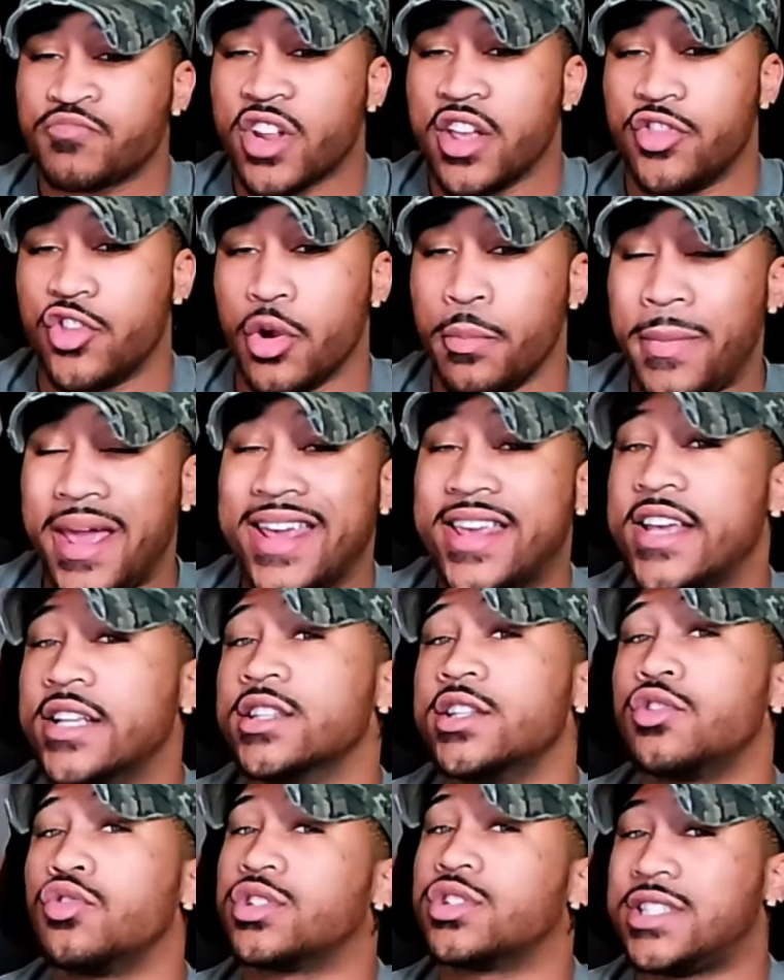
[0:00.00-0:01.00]
They're making
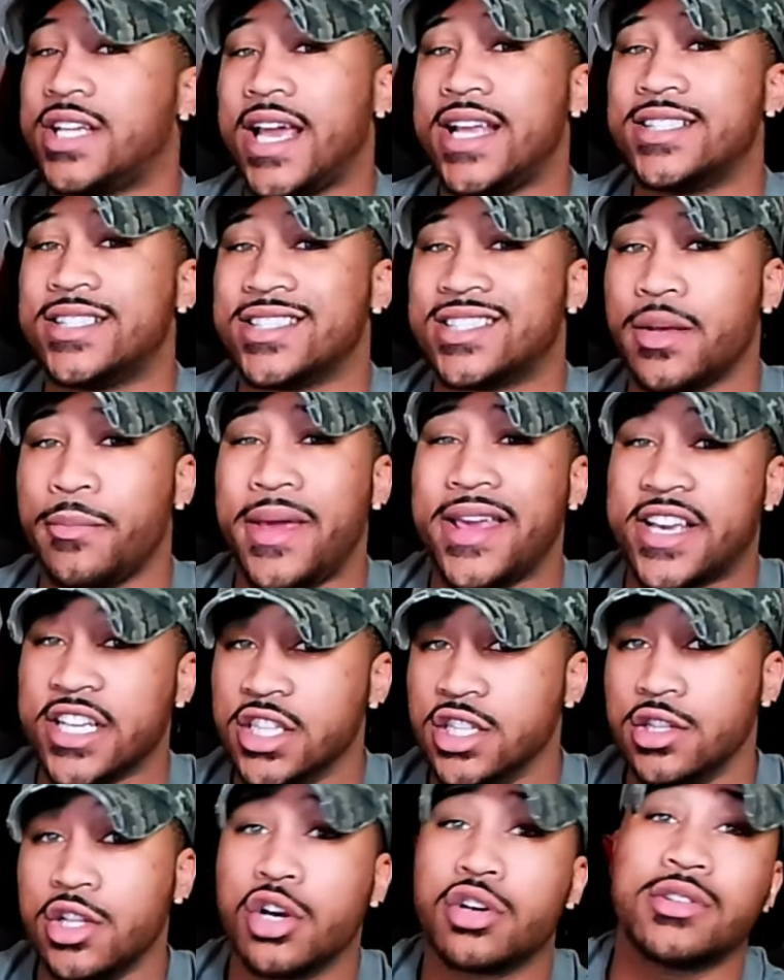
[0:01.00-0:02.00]
little changes to make it
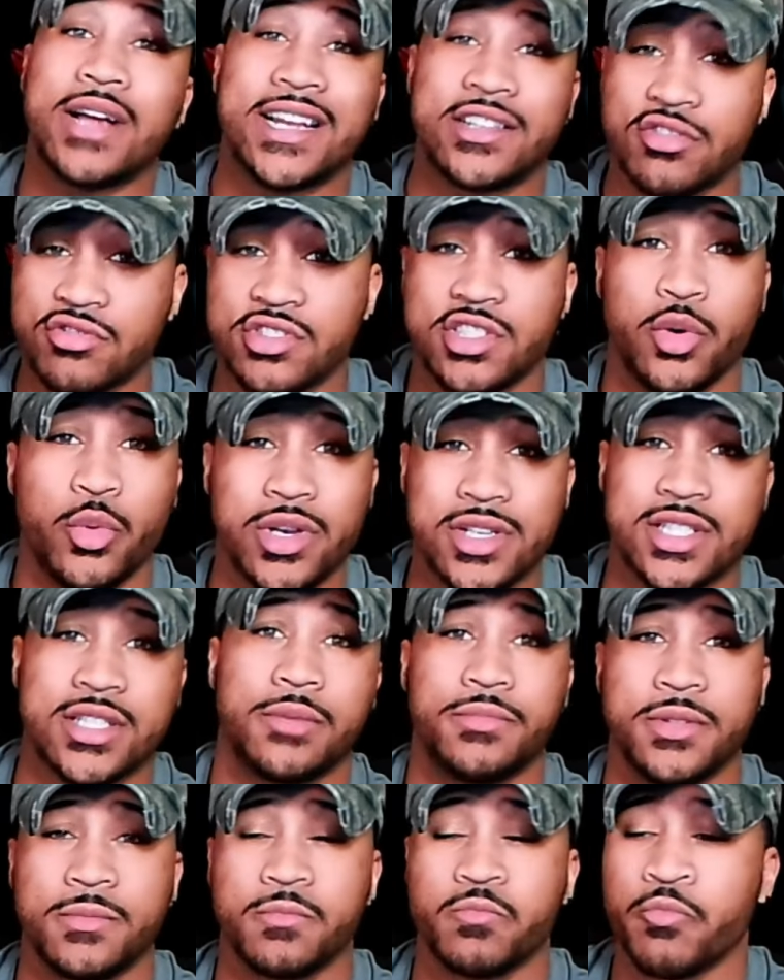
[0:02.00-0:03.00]
look like they're doing
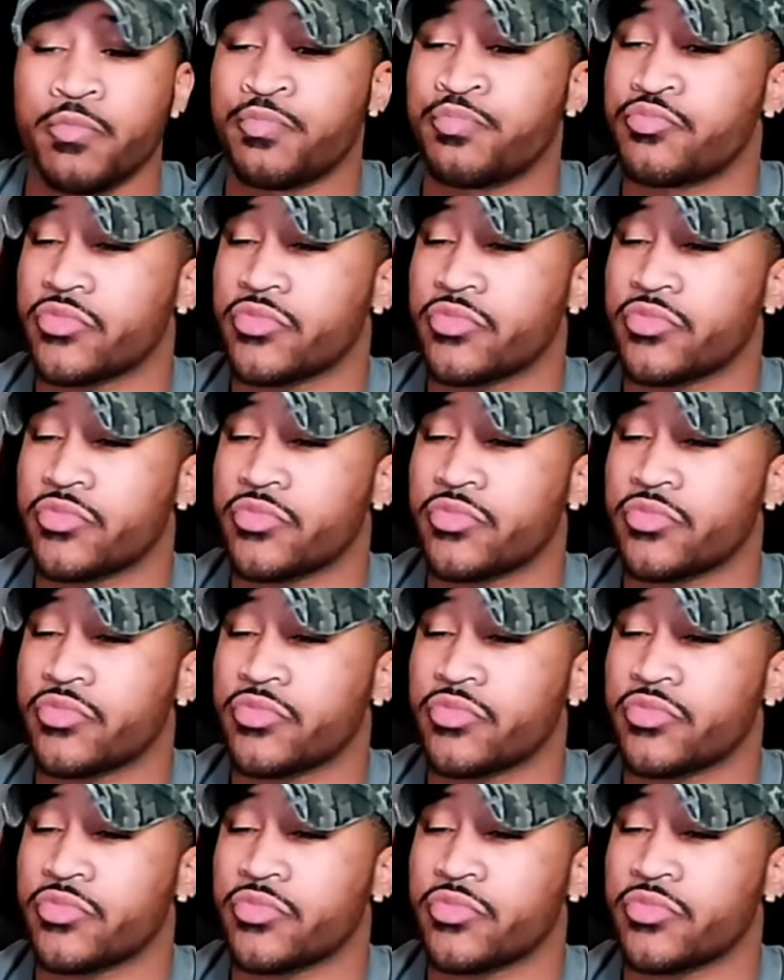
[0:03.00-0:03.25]
something.